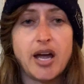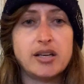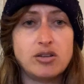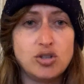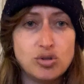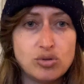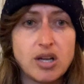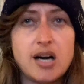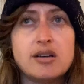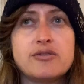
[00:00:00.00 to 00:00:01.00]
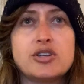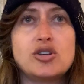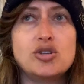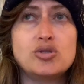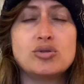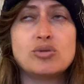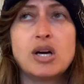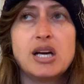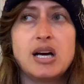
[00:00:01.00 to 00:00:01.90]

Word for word: and new love and new